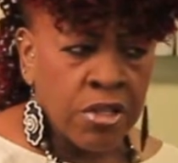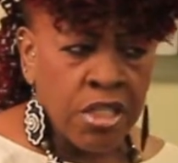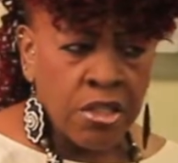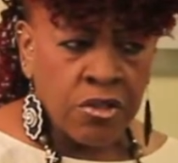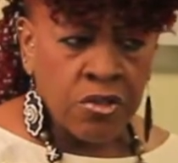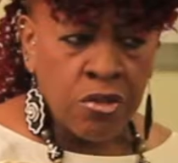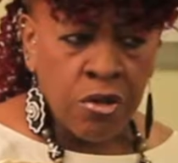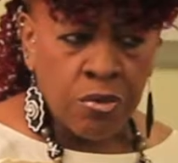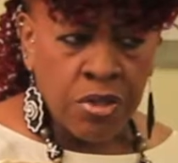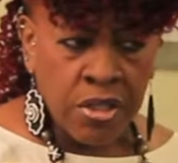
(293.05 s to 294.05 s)
Dears
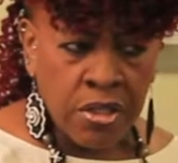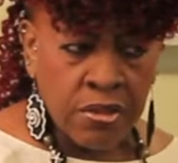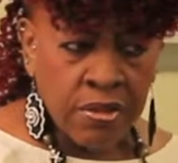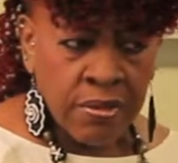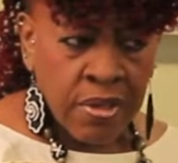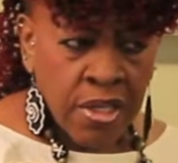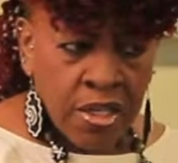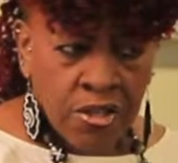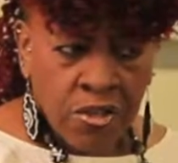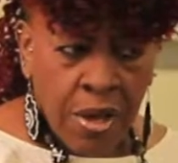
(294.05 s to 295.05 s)
know this?
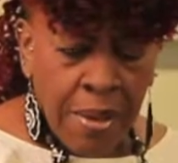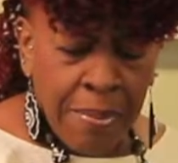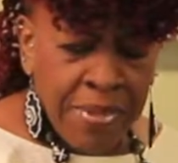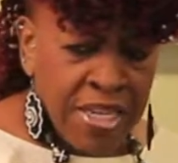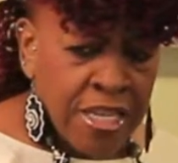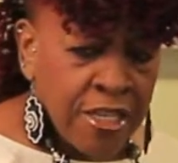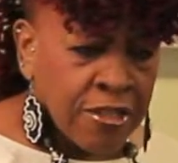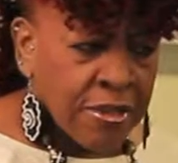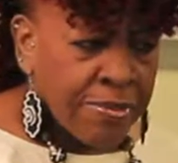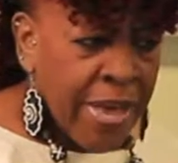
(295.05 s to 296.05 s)
So I'm
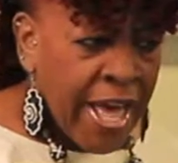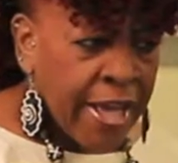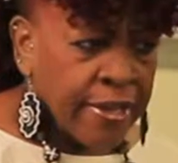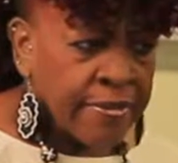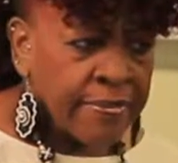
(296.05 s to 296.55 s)
easing back.